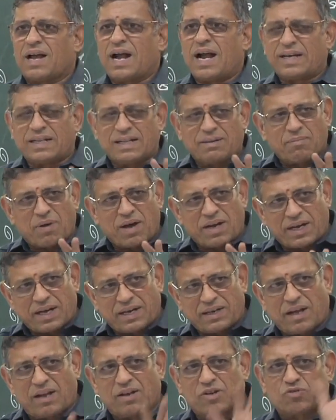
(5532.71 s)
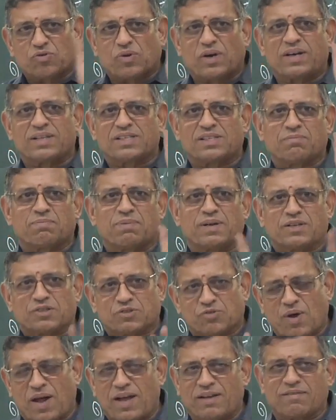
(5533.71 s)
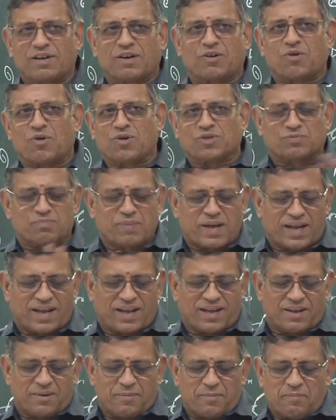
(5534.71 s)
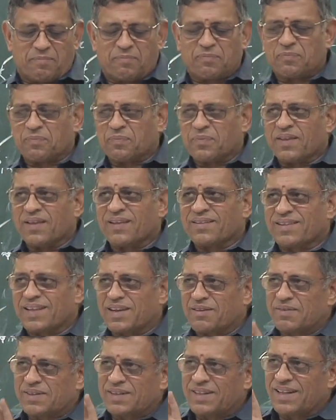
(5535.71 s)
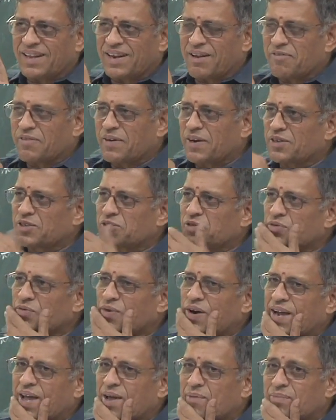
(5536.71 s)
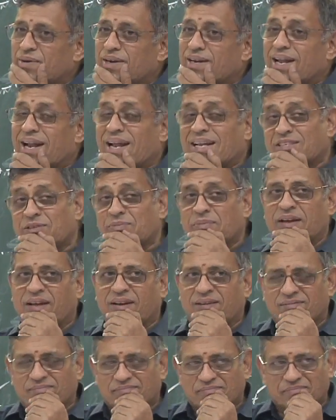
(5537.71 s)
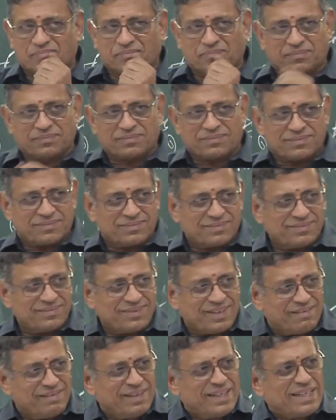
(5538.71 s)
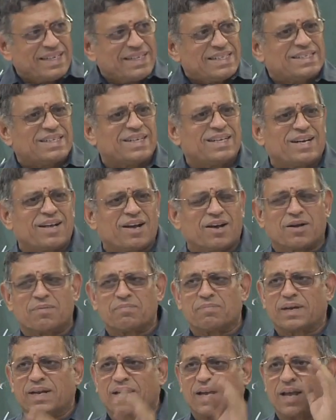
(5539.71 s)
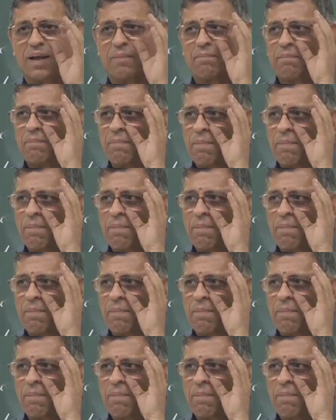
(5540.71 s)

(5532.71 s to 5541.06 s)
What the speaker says: and the market also a discipline. So I will close my thing with the reference to what happened in Ajmer when the East India Company came.